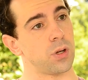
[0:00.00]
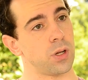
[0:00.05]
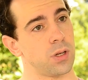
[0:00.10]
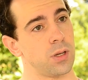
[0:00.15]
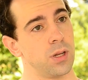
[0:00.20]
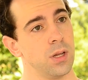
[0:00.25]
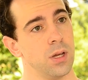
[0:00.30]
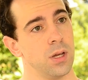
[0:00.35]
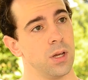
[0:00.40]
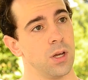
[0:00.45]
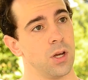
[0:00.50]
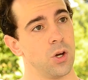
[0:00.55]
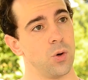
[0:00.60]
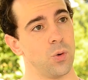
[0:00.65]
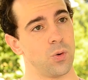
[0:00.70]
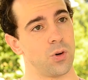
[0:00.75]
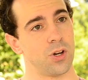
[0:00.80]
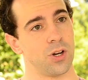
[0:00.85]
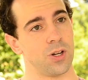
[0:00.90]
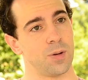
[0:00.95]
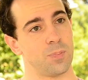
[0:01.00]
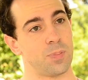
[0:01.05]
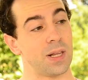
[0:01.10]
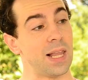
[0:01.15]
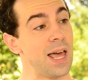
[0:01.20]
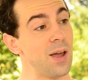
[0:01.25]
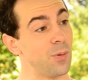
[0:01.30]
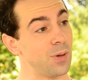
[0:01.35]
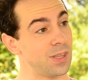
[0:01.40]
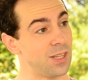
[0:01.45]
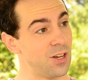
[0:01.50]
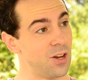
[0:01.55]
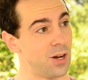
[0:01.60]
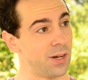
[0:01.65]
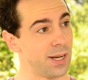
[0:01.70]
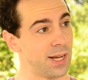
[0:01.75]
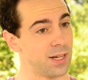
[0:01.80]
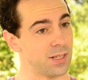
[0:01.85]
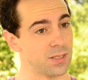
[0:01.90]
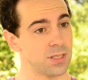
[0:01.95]
could who could play with the
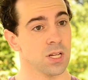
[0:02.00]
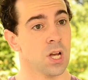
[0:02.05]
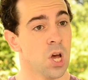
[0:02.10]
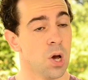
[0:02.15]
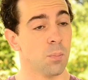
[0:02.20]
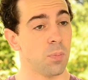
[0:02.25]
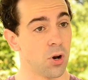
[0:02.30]
audience,